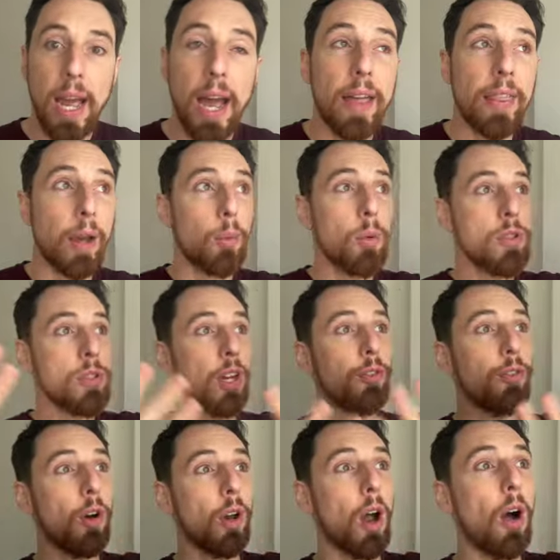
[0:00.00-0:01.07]
And then once I've
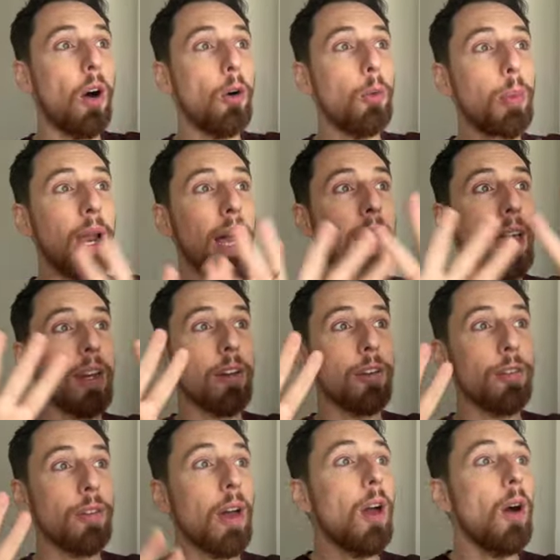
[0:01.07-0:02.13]
got a whole plan
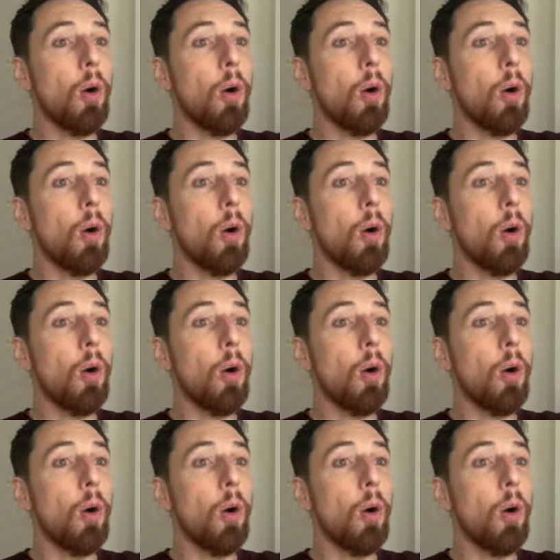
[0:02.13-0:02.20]
of